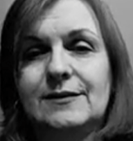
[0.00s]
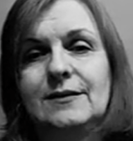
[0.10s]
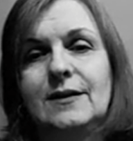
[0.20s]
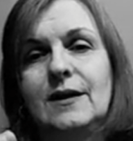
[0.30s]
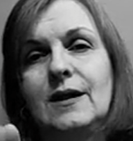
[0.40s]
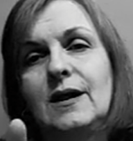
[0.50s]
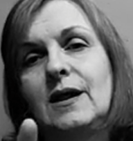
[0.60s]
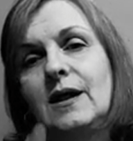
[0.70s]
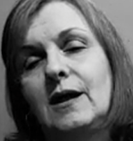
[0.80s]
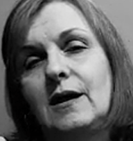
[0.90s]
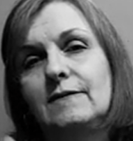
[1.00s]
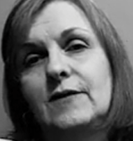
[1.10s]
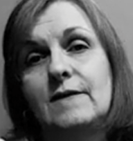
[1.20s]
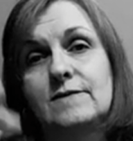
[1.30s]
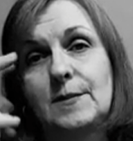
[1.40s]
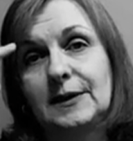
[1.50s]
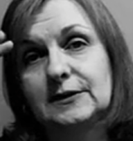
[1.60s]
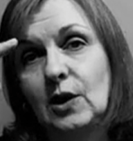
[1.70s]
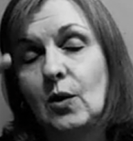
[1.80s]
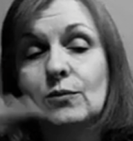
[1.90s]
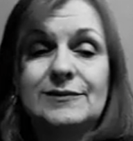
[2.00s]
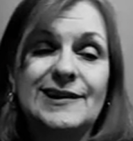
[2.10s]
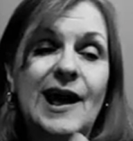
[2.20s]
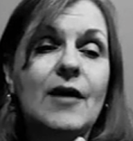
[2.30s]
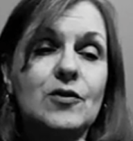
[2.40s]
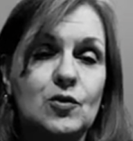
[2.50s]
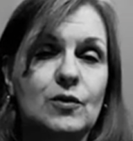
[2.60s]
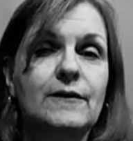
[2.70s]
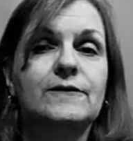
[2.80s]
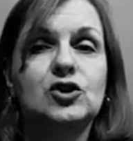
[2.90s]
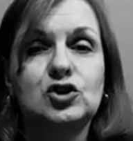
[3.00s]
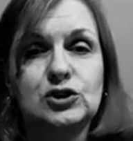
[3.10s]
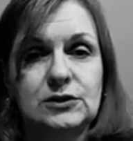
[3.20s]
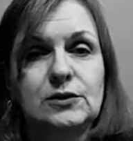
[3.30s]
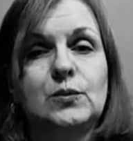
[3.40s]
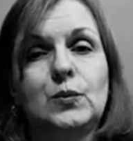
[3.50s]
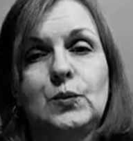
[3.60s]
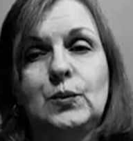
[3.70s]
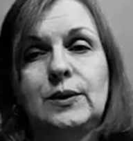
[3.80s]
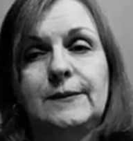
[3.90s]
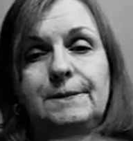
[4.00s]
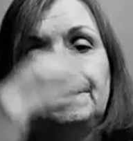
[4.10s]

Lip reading: and into the Gulf of Mexico, and a number of other rivers as well.